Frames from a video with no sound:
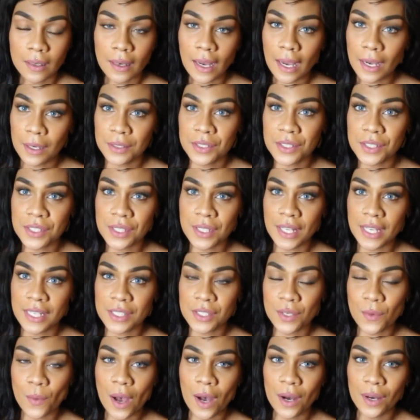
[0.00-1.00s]
I would just like
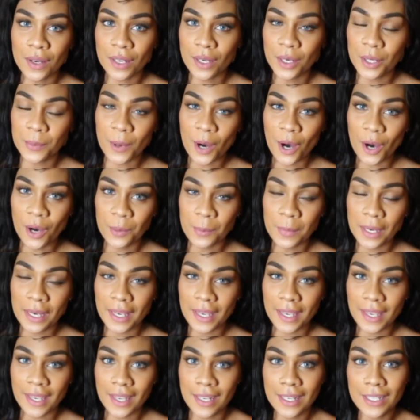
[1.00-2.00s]
to welcome all
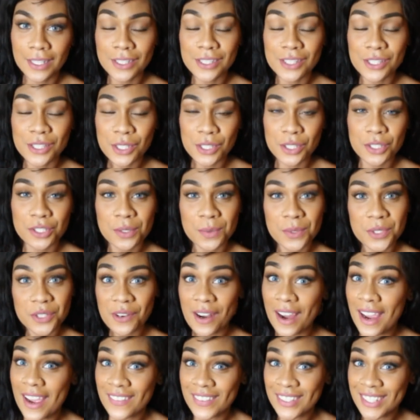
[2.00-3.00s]
my new
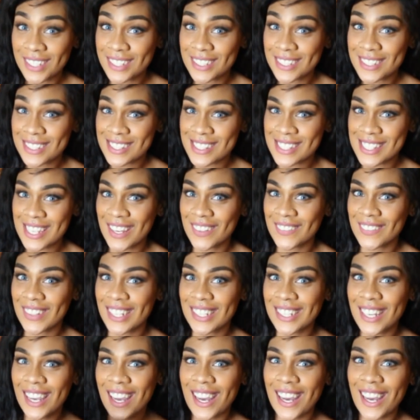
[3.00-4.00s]
subscribers. Oh
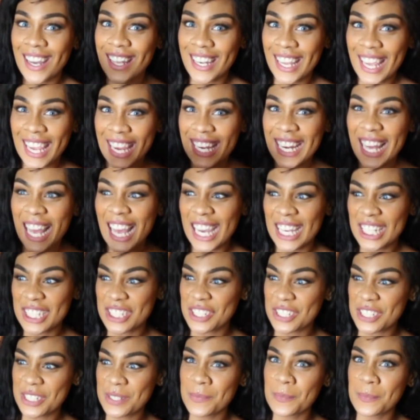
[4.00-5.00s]
my god,
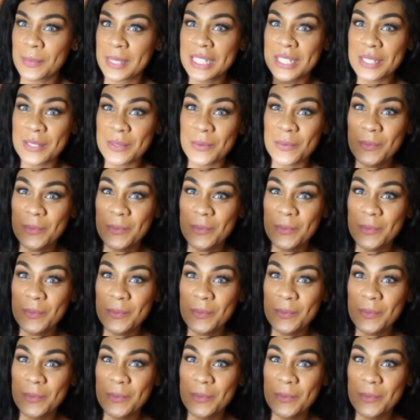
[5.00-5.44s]
800, bitch,